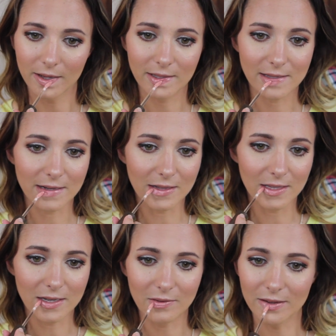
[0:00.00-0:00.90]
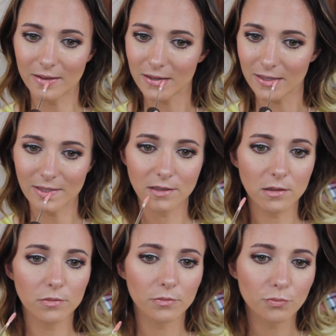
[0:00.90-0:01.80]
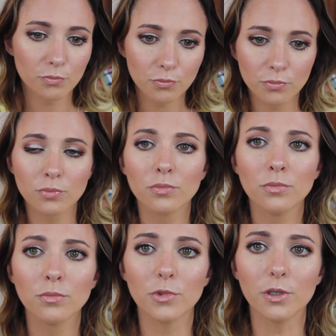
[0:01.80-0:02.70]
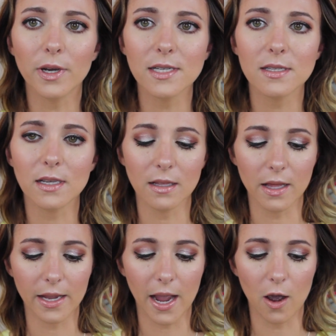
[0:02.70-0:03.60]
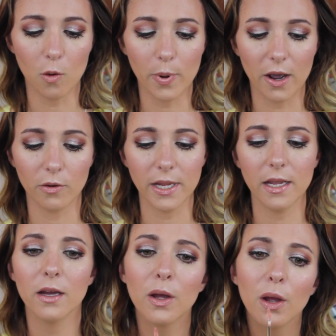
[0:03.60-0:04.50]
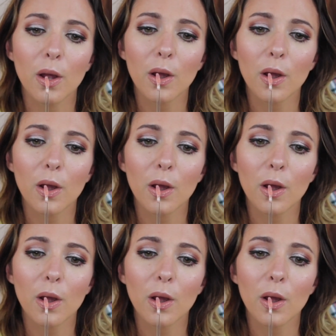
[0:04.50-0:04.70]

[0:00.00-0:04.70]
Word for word: It's their liquid crystal. Mmm. Do you guys see like how pouty